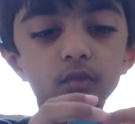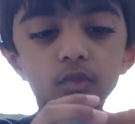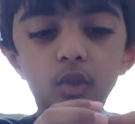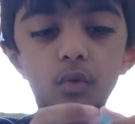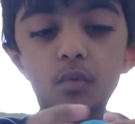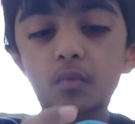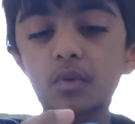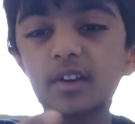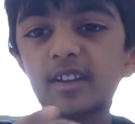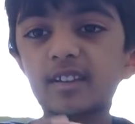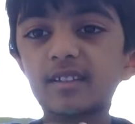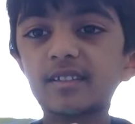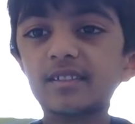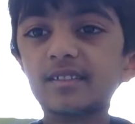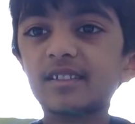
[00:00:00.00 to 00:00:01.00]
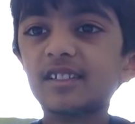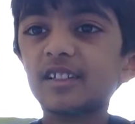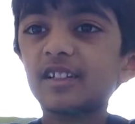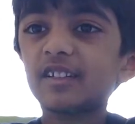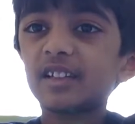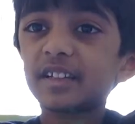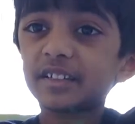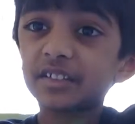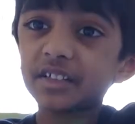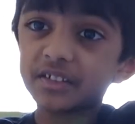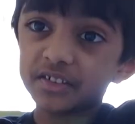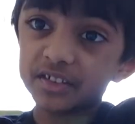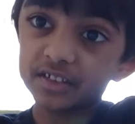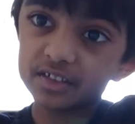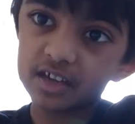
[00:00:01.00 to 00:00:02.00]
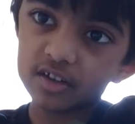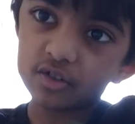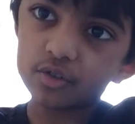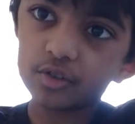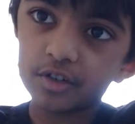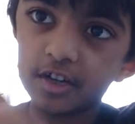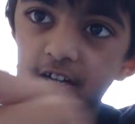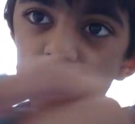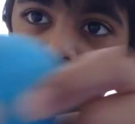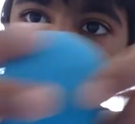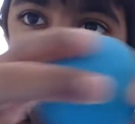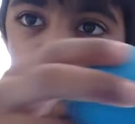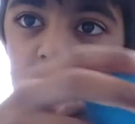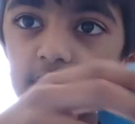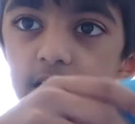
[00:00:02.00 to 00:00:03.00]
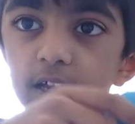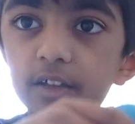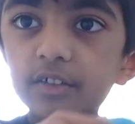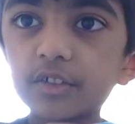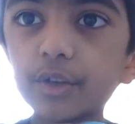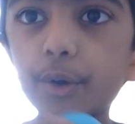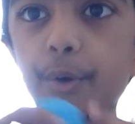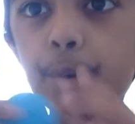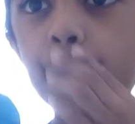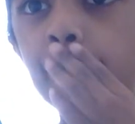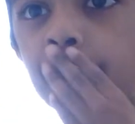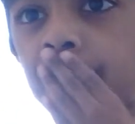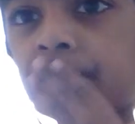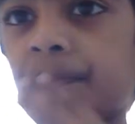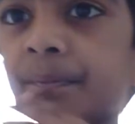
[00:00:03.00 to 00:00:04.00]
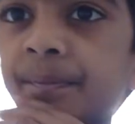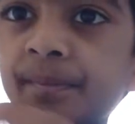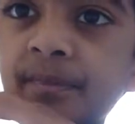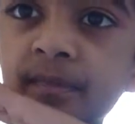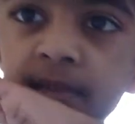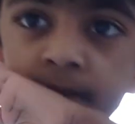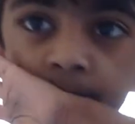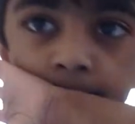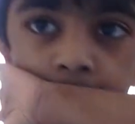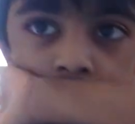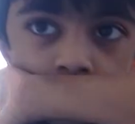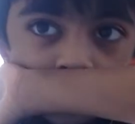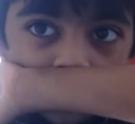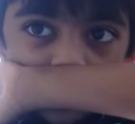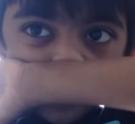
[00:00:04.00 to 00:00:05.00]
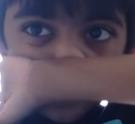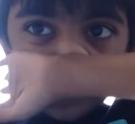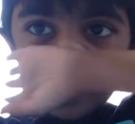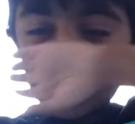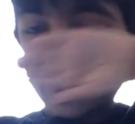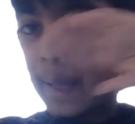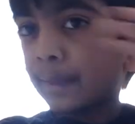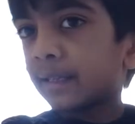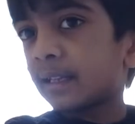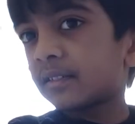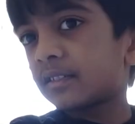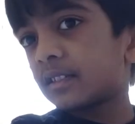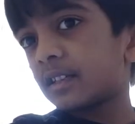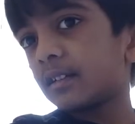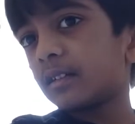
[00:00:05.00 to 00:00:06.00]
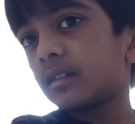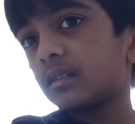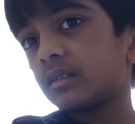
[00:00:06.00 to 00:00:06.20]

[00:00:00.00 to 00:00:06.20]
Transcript: Oh, like, this, it's actually. So, um, yeah, that's it.